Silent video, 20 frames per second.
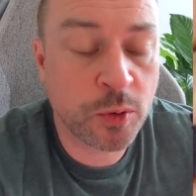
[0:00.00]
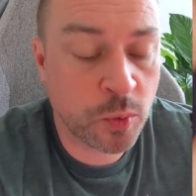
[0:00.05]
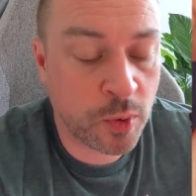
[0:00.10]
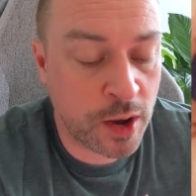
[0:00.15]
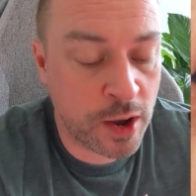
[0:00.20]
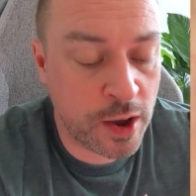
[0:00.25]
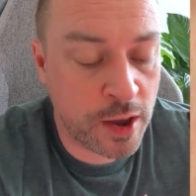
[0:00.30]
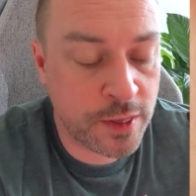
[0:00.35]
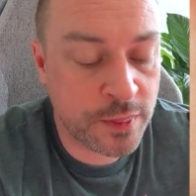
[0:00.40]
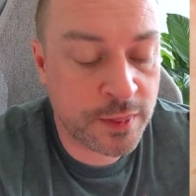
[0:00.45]

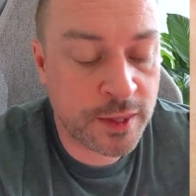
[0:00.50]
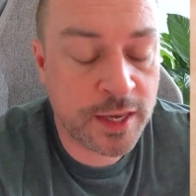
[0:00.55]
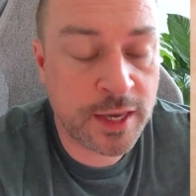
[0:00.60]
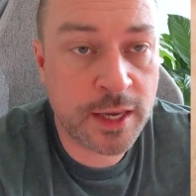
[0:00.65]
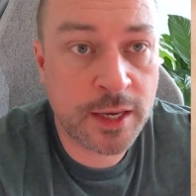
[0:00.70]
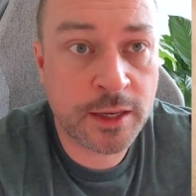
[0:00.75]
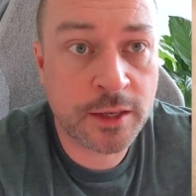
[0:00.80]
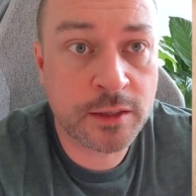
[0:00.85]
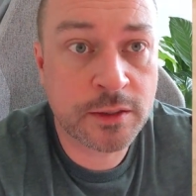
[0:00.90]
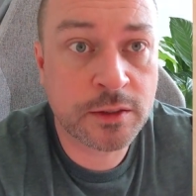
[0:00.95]
where
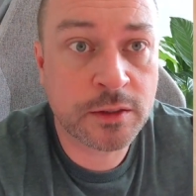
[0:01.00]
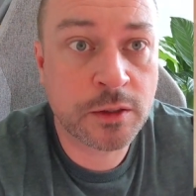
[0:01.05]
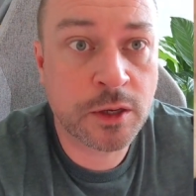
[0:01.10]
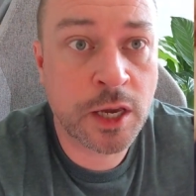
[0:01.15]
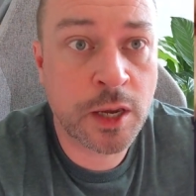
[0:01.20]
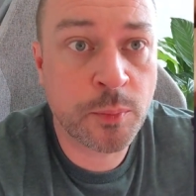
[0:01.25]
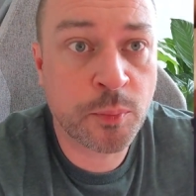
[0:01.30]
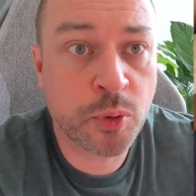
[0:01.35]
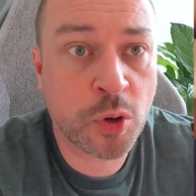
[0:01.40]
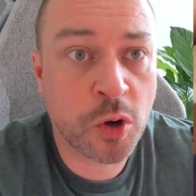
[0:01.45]

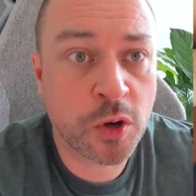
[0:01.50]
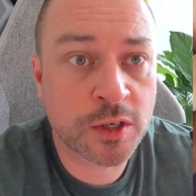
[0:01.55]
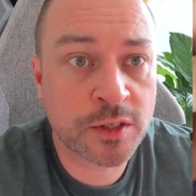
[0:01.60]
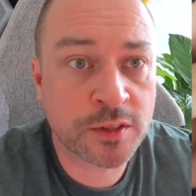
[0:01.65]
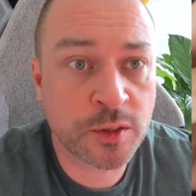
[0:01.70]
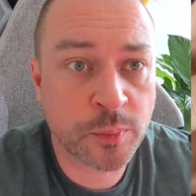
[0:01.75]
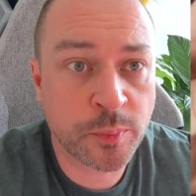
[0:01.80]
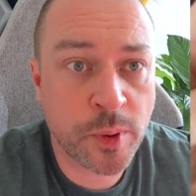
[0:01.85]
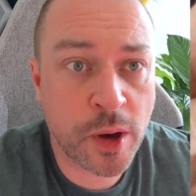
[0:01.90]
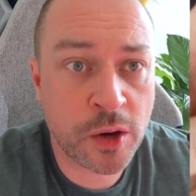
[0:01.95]
it blocks
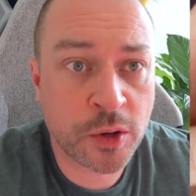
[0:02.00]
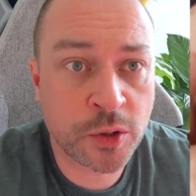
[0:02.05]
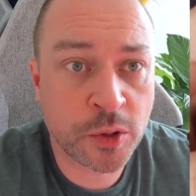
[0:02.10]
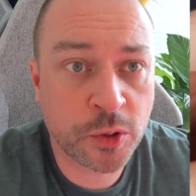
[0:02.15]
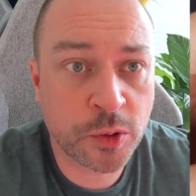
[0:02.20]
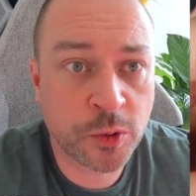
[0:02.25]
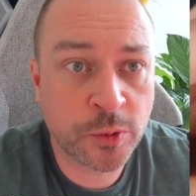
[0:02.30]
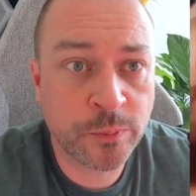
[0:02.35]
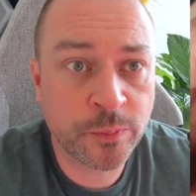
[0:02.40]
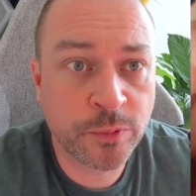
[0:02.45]
the
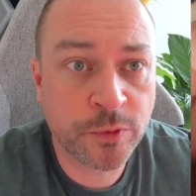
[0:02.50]
buckle